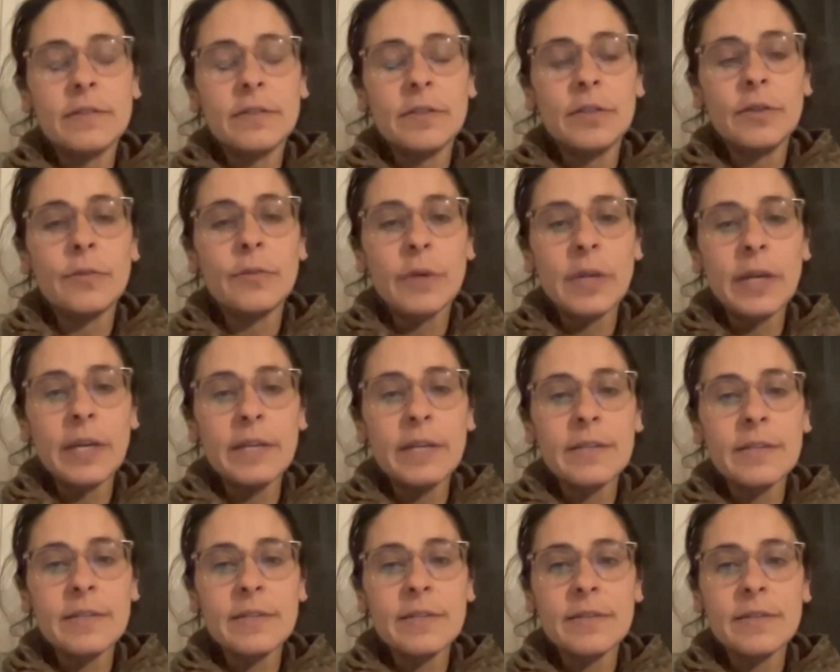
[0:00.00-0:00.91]

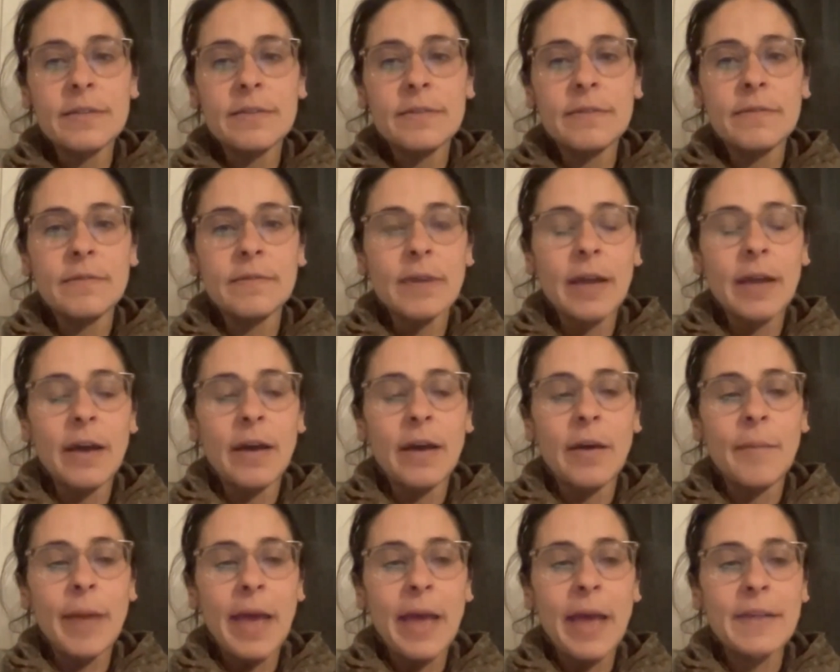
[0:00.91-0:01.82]
units,
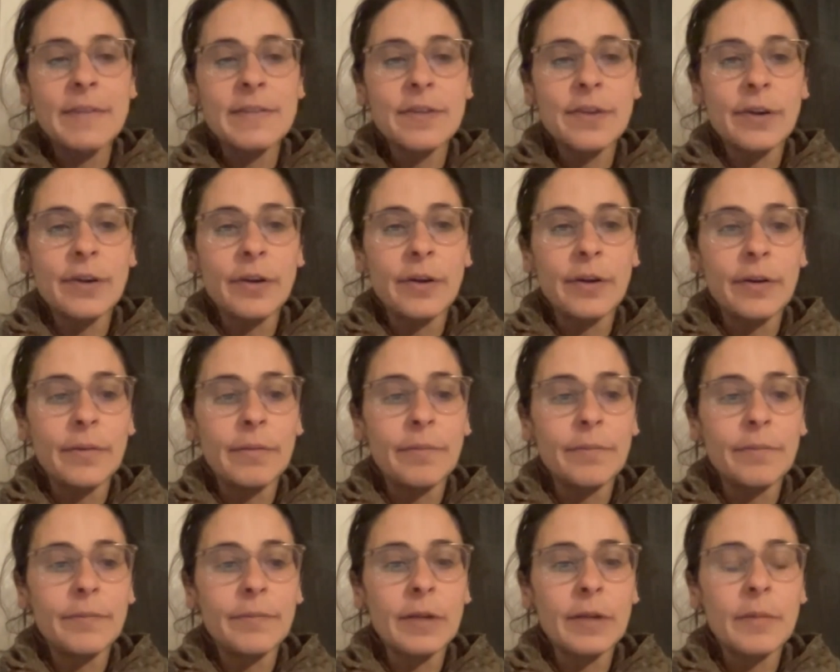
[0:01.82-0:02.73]
as they're
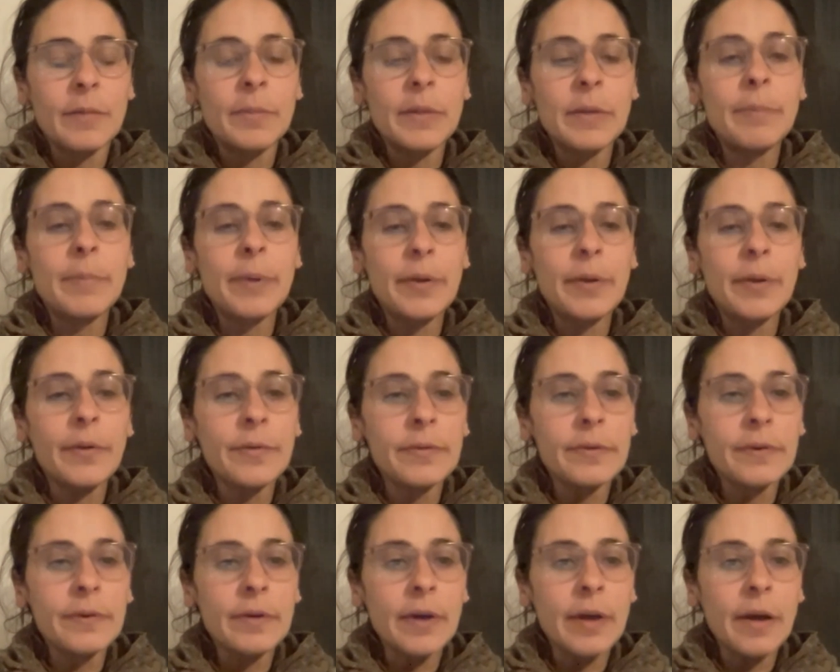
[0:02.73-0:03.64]
going to be
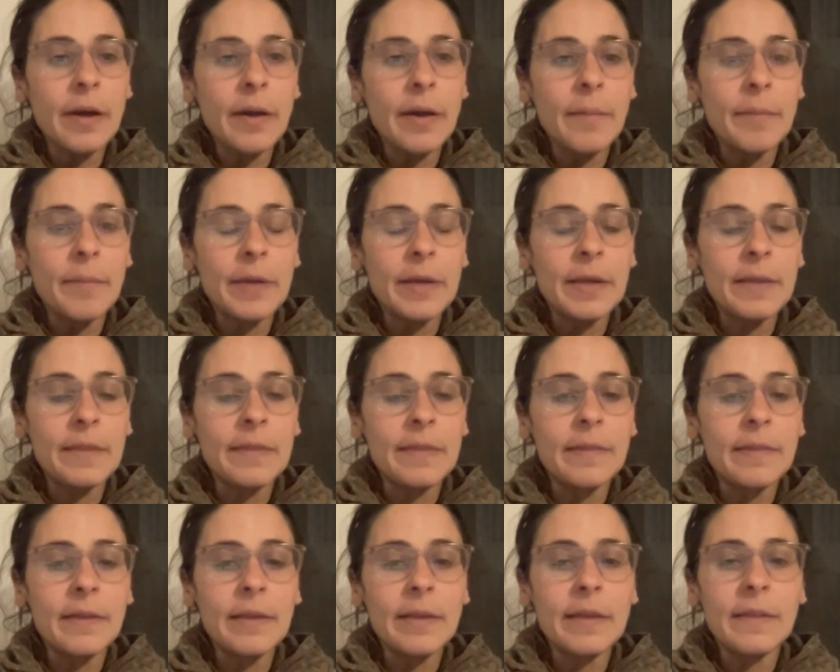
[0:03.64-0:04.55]
built
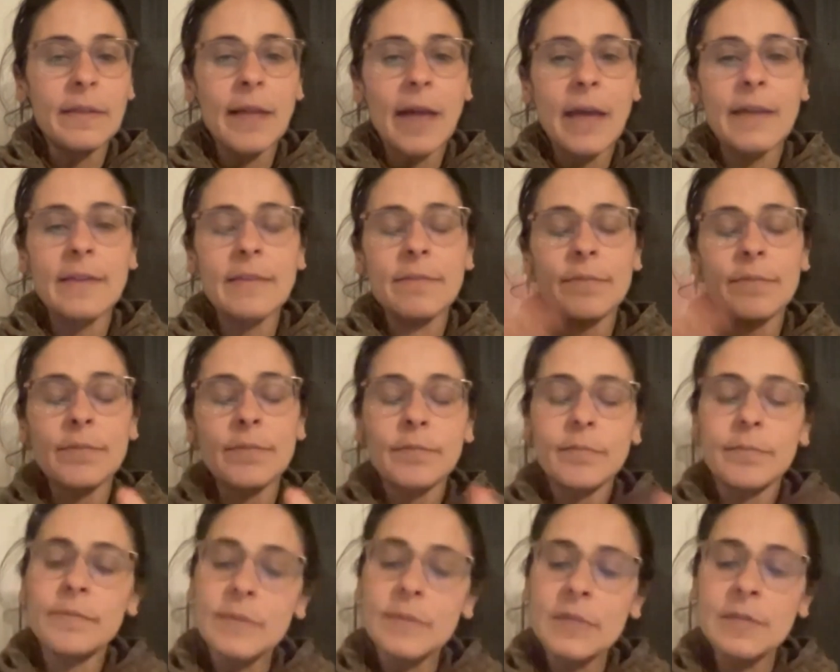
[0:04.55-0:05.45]
in that
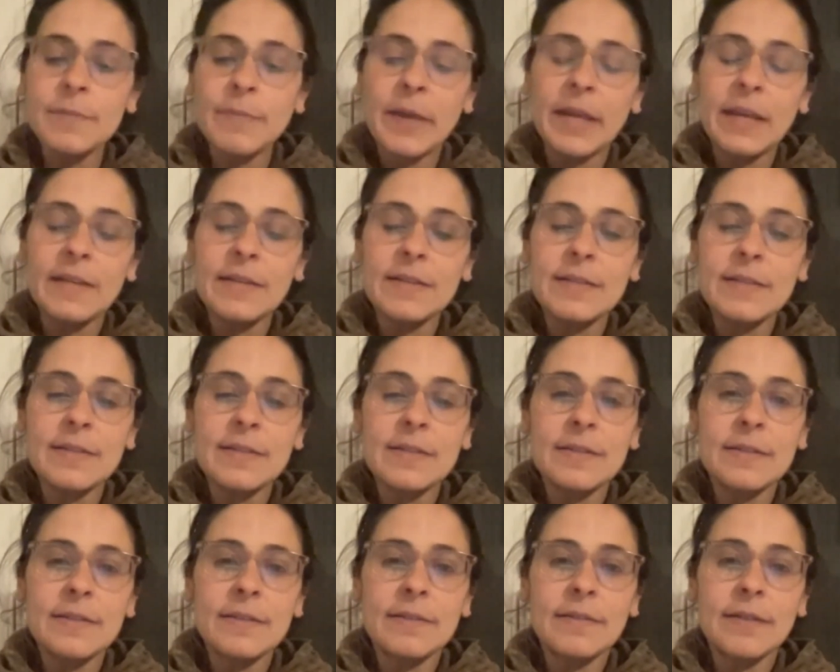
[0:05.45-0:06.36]

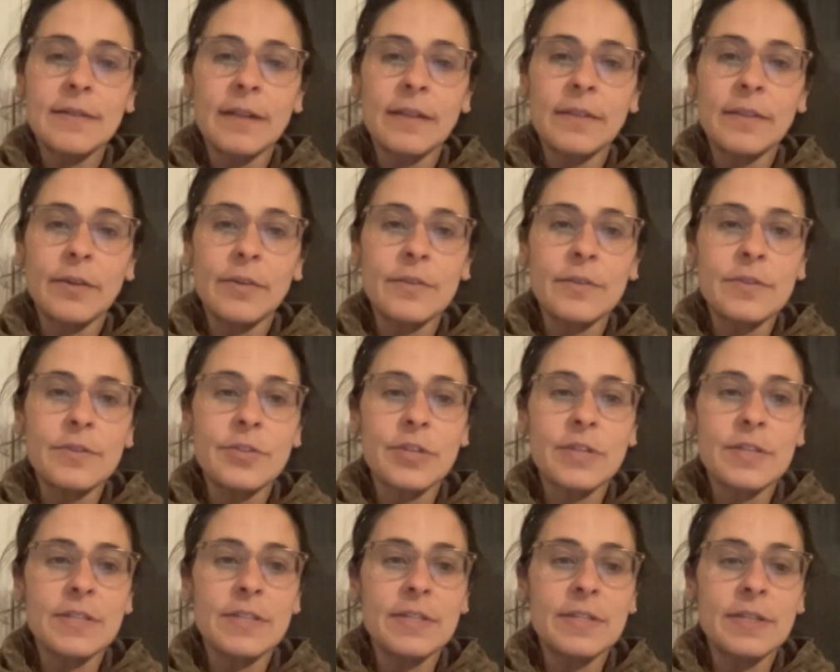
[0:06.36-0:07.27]
space, that there's
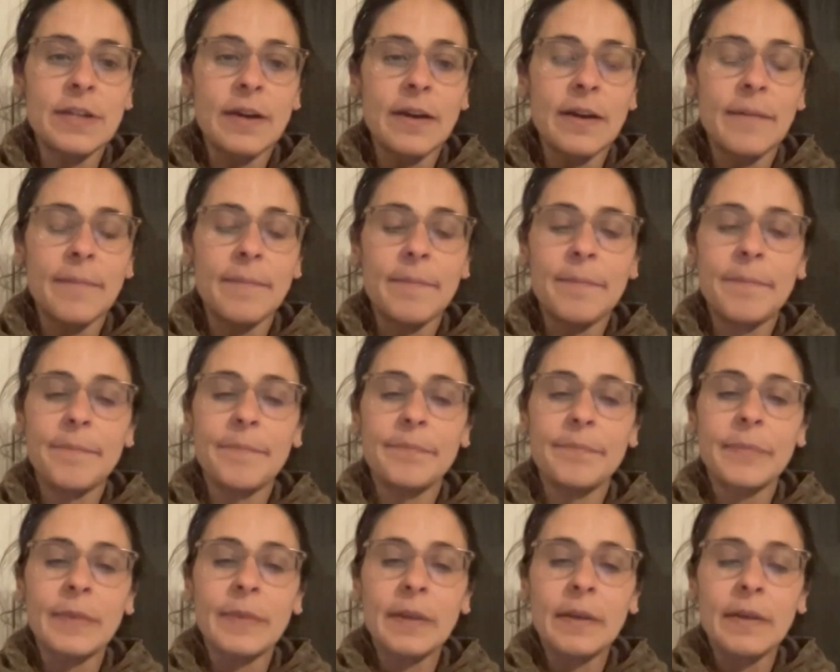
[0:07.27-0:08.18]
just...
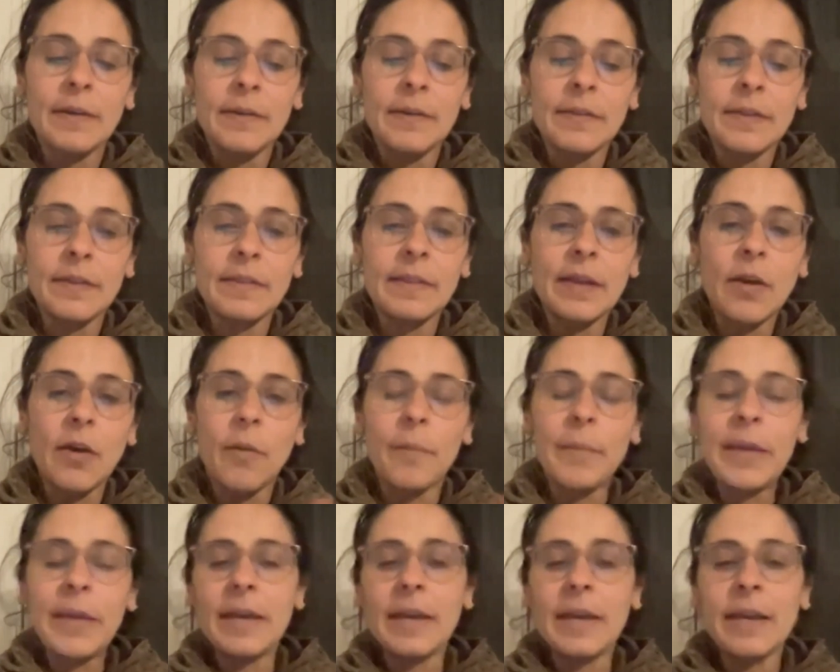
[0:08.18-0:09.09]
That
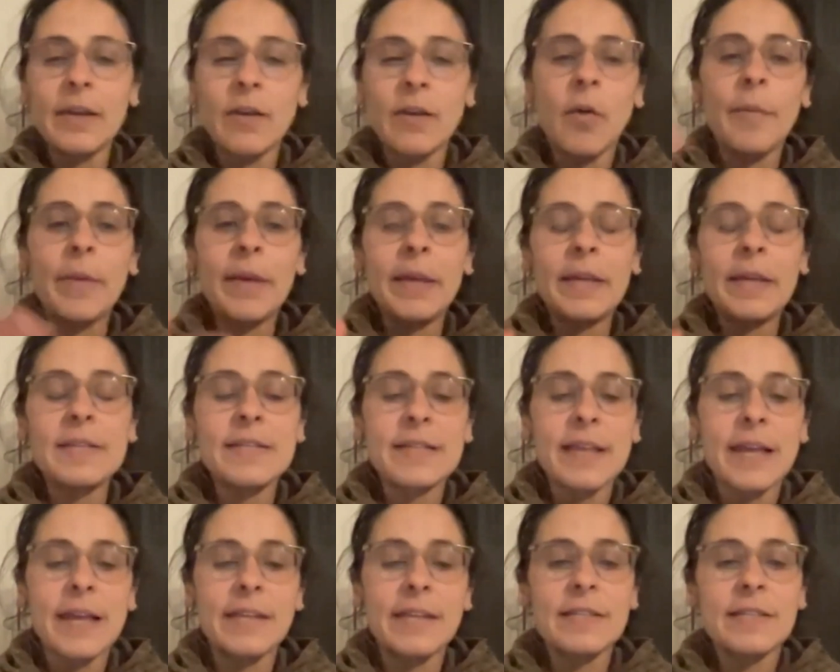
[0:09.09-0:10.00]
it all makes
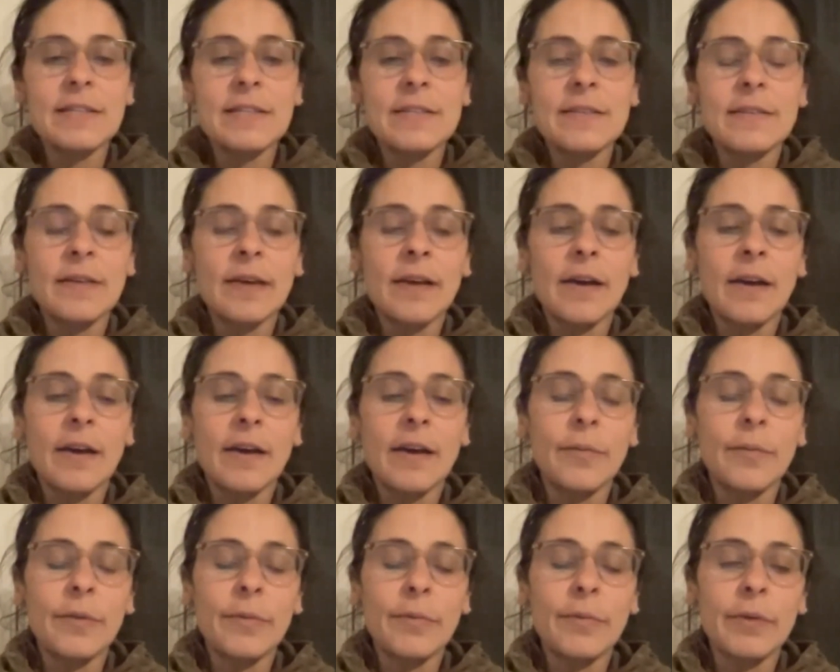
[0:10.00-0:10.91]
sense
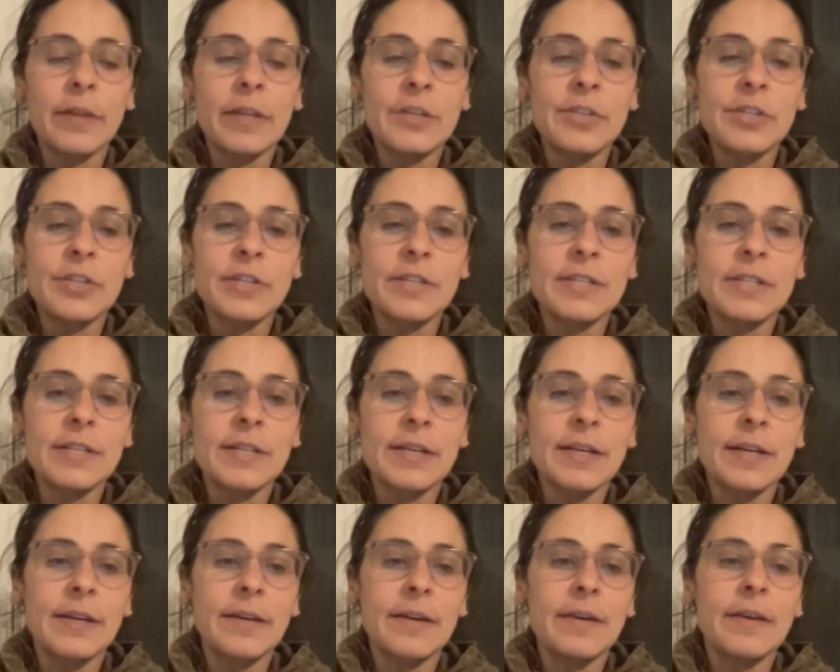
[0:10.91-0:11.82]
with relation
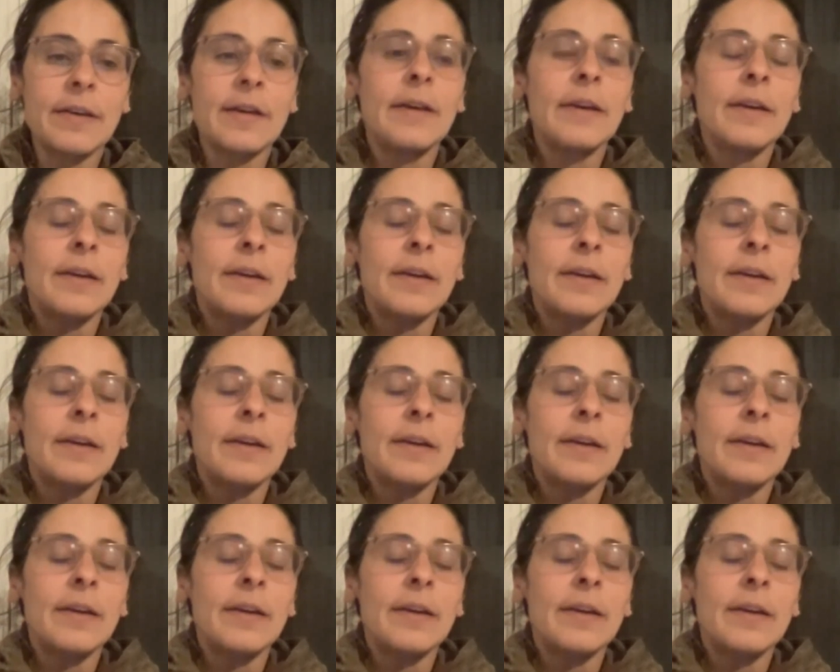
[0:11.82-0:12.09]
to